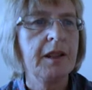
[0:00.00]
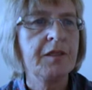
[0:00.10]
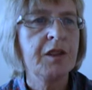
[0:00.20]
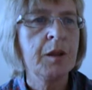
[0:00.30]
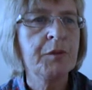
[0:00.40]

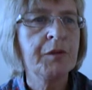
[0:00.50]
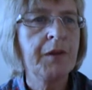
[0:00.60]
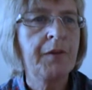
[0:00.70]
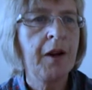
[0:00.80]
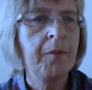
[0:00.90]
In terms of
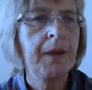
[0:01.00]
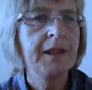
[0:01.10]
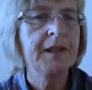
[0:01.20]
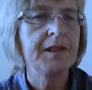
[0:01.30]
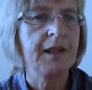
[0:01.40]

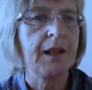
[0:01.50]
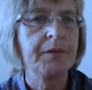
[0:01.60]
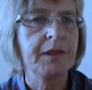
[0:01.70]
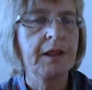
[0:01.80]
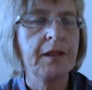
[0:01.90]
environmental
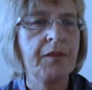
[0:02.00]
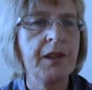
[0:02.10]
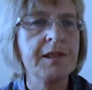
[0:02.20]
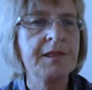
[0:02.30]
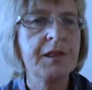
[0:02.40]
safety,
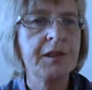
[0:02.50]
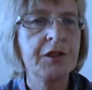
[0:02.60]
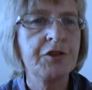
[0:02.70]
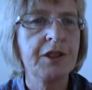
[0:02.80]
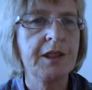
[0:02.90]
the
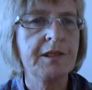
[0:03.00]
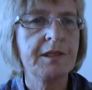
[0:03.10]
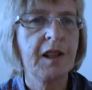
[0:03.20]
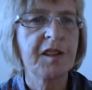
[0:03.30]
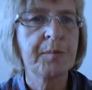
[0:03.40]
inserted
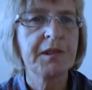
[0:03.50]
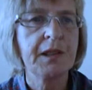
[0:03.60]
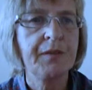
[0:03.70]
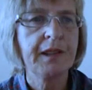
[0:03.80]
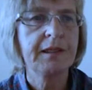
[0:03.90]
genes are
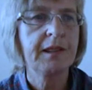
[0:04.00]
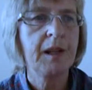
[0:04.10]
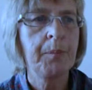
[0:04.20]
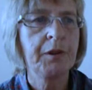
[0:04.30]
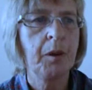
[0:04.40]
specific to
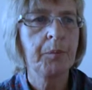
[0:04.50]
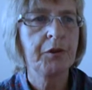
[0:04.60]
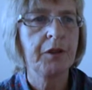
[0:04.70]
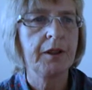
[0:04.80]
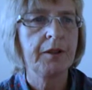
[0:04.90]

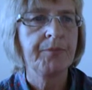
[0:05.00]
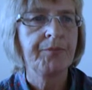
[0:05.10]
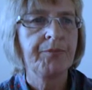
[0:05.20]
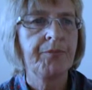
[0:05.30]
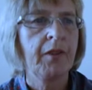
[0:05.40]
Lepidoptera,
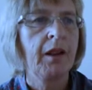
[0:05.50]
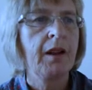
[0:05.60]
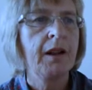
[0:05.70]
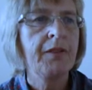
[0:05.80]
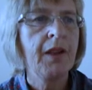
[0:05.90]

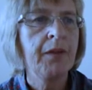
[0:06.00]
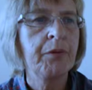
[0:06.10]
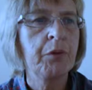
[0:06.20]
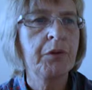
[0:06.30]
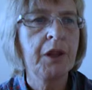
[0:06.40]
and
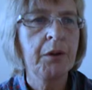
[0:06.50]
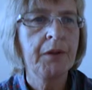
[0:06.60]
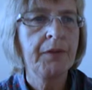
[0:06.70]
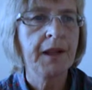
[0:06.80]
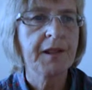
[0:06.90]
therefore no
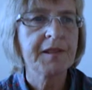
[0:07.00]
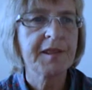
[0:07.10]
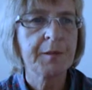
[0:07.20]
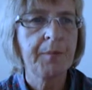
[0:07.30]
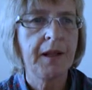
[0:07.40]
effect is
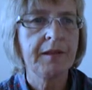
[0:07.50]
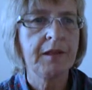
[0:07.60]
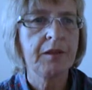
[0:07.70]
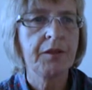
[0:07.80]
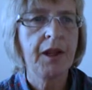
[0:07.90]

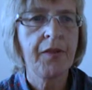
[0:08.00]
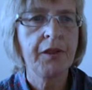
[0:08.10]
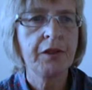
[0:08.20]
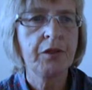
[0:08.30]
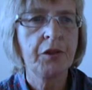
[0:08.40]
expected on
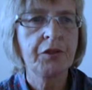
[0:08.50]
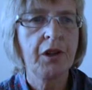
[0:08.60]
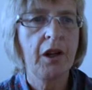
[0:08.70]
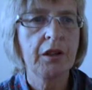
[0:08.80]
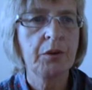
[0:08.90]
other
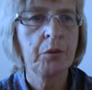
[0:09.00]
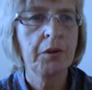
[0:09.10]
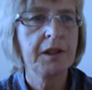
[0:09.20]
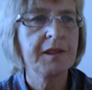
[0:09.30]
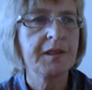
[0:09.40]
non-target
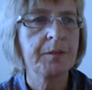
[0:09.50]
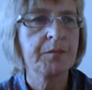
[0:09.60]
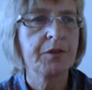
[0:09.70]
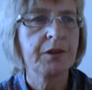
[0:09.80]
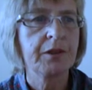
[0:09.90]

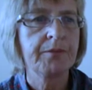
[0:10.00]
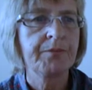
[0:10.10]
organisms.